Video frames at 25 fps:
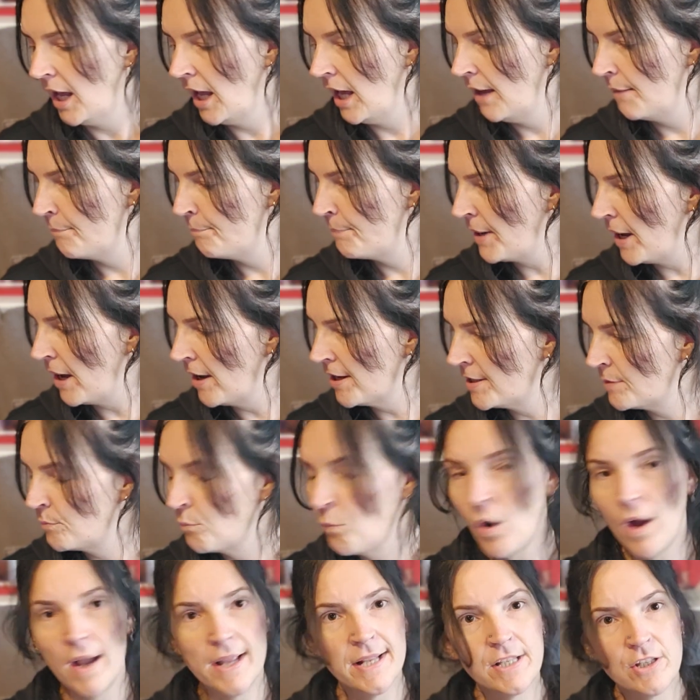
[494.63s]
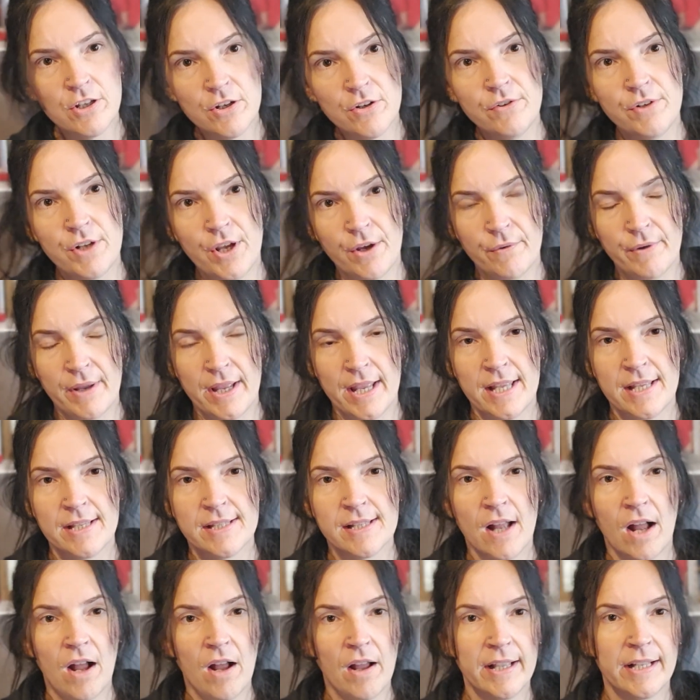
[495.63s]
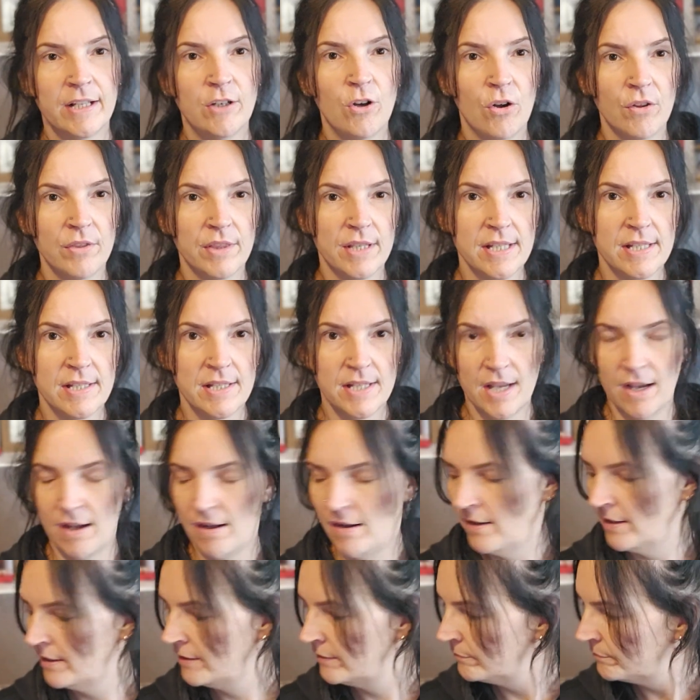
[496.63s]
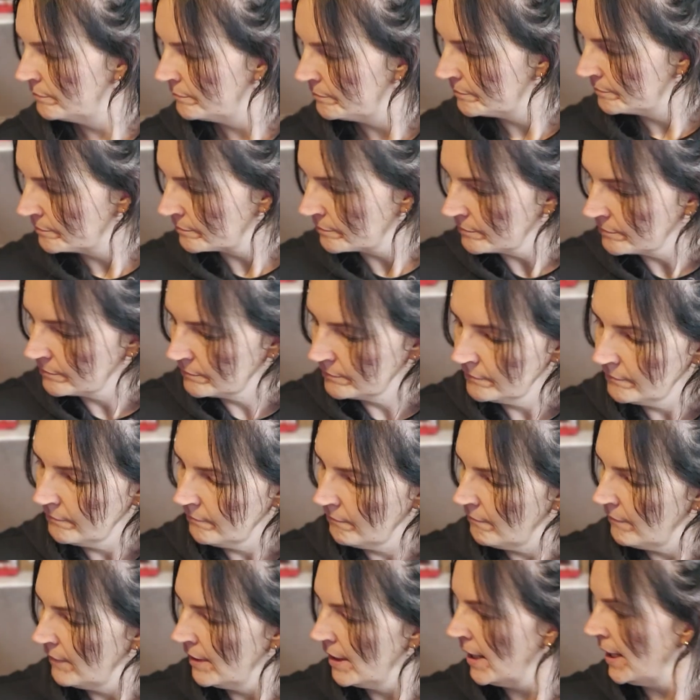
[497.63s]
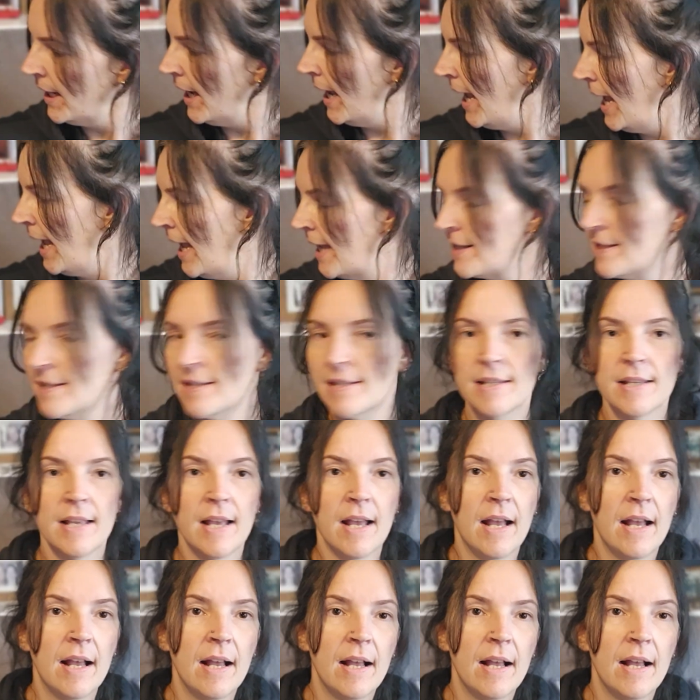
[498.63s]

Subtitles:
But what I do know is I got this yarn at